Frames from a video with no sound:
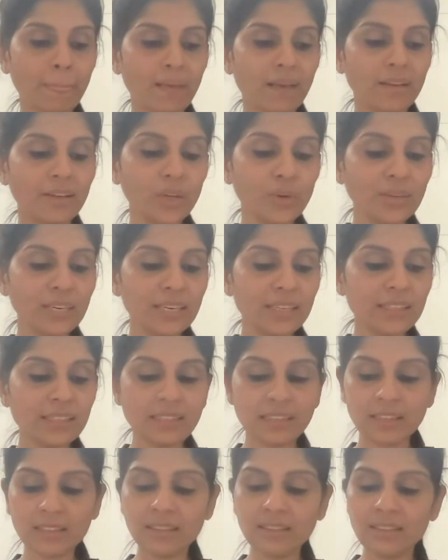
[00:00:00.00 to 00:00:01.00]
Do you
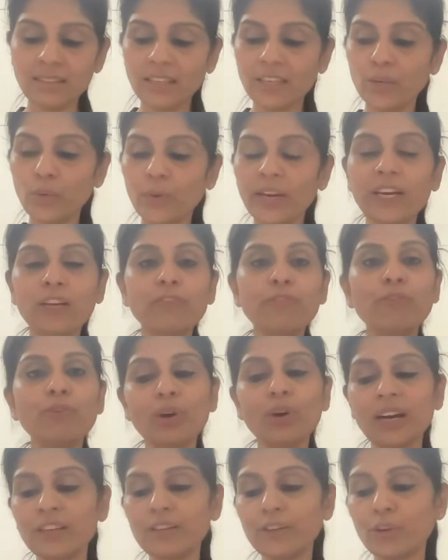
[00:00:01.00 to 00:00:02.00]
understand this? In
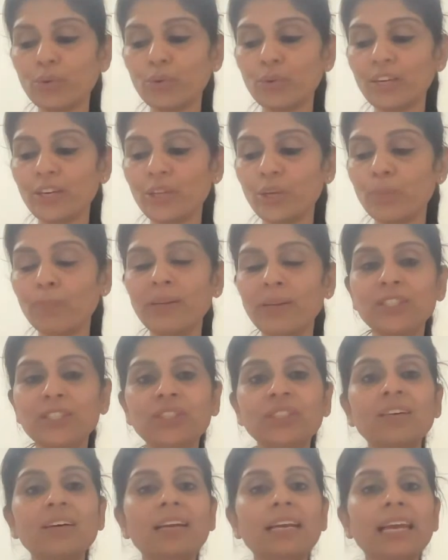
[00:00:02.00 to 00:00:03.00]
24 hour urine you
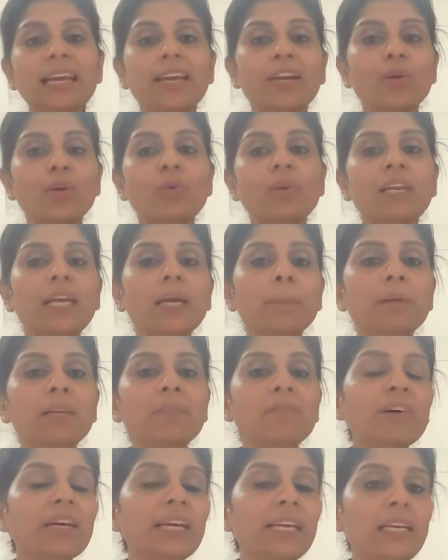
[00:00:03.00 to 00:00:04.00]
measure radio
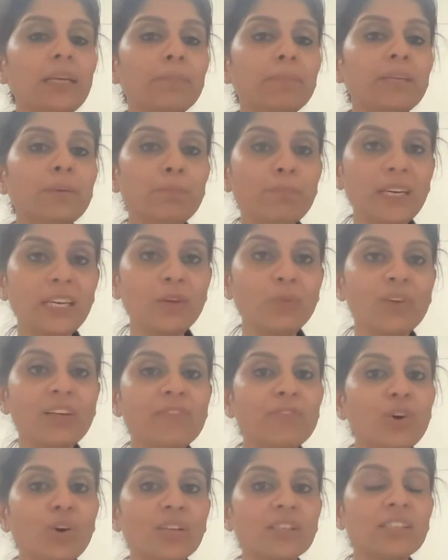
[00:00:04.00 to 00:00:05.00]
labeled vitamin
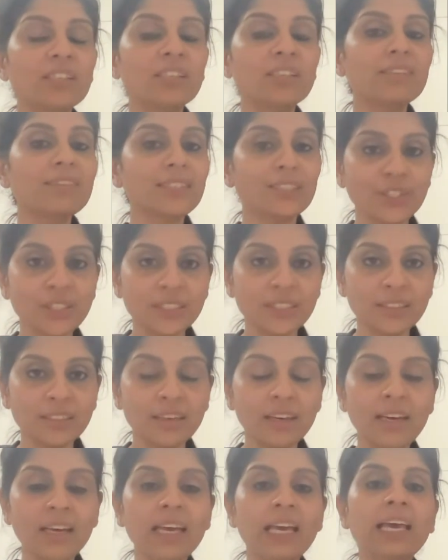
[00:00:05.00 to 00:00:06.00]
B12 concentration.
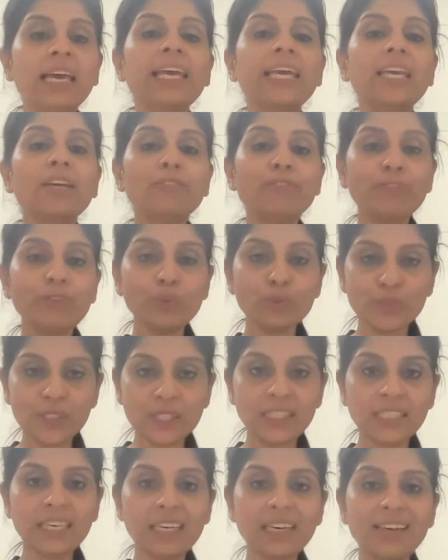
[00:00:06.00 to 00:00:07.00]
If you
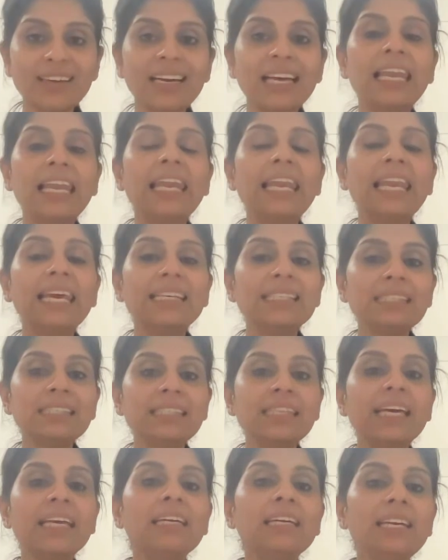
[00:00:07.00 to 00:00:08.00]
see less
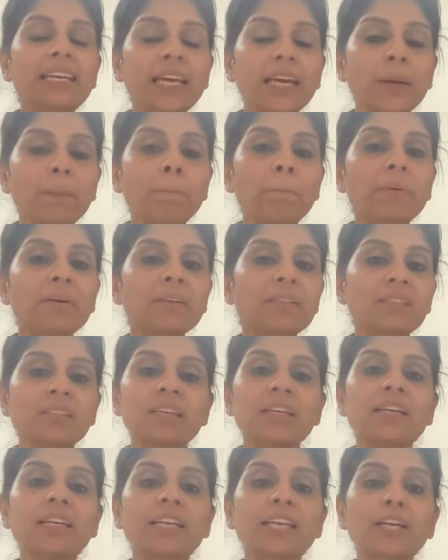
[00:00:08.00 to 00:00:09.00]
than 10
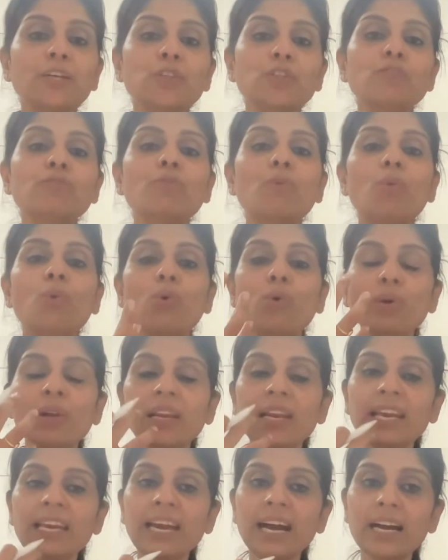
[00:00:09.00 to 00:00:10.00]
percentage of
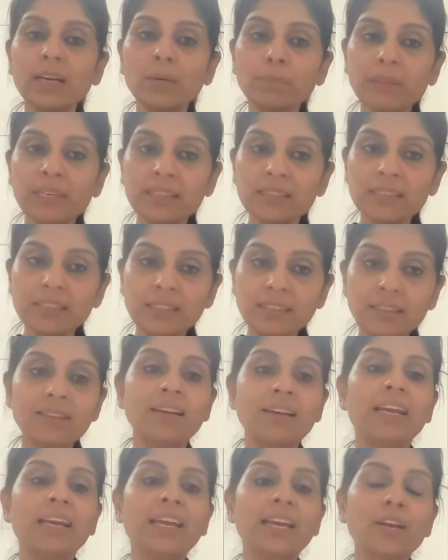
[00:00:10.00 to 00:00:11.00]
orally
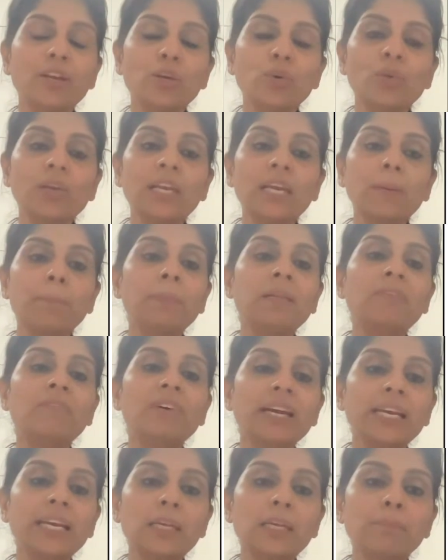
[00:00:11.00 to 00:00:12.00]
administered radio labeled
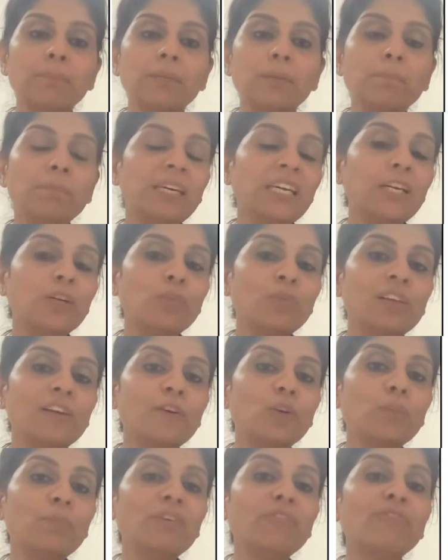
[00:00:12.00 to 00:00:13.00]
vitamin B12
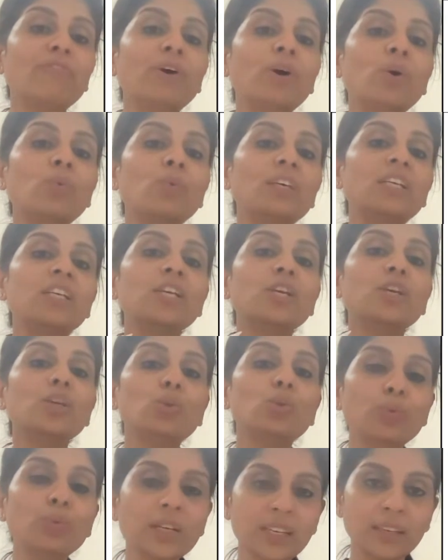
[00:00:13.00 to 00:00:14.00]
to be found in
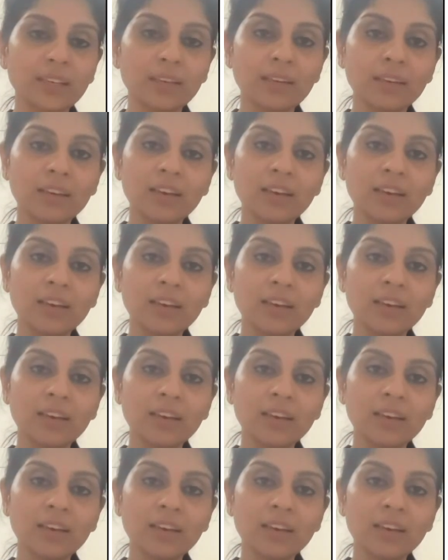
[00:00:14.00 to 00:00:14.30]
urine,